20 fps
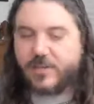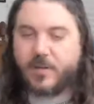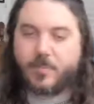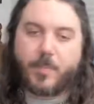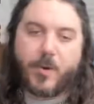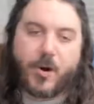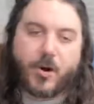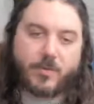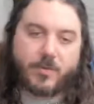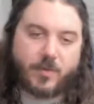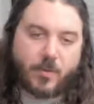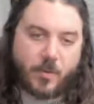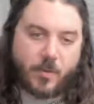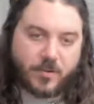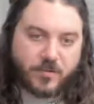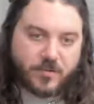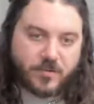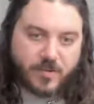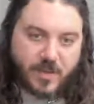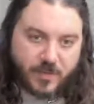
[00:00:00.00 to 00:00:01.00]
that part of it
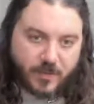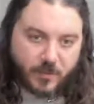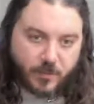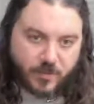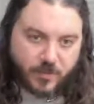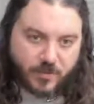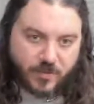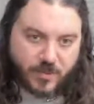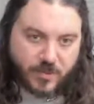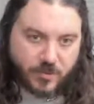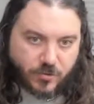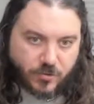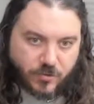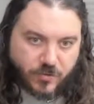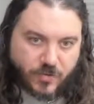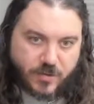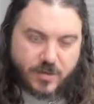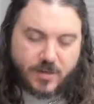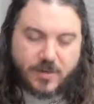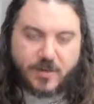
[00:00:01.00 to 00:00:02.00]
was Stalin wasn't
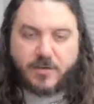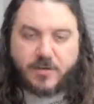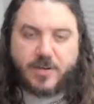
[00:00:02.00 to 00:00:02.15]
interested